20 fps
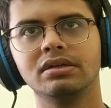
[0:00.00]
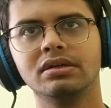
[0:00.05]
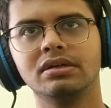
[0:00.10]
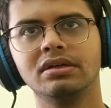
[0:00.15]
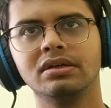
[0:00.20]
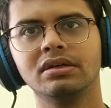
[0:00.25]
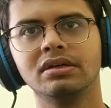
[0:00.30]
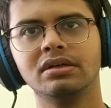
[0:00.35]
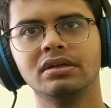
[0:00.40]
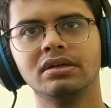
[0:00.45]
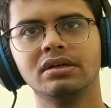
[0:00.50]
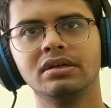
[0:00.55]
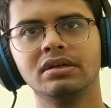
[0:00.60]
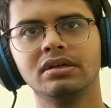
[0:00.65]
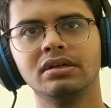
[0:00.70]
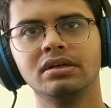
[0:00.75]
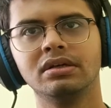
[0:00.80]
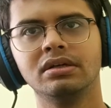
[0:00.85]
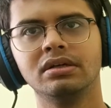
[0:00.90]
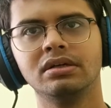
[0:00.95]

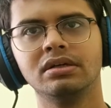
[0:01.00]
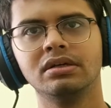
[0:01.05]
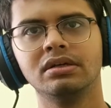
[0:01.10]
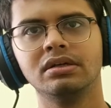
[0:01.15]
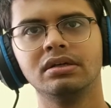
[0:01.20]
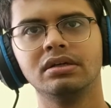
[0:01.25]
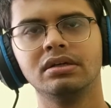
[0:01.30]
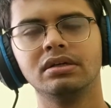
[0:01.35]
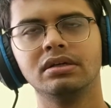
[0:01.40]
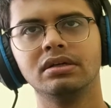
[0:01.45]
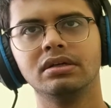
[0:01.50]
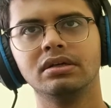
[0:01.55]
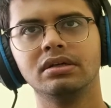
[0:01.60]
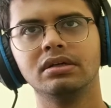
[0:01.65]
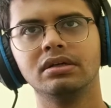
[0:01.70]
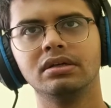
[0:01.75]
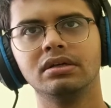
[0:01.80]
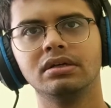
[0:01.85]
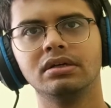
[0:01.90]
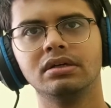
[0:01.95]

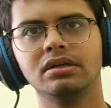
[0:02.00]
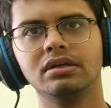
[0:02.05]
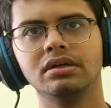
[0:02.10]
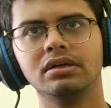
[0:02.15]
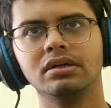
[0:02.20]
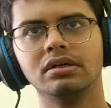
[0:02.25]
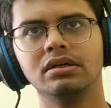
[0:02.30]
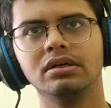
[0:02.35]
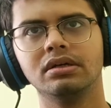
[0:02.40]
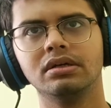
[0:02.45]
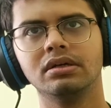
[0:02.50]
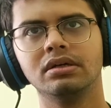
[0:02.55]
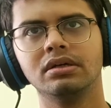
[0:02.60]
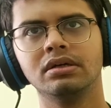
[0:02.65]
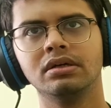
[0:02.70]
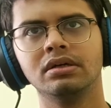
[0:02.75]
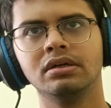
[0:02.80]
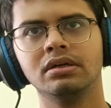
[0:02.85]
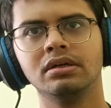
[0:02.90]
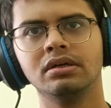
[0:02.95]
No one is speaking in this clip.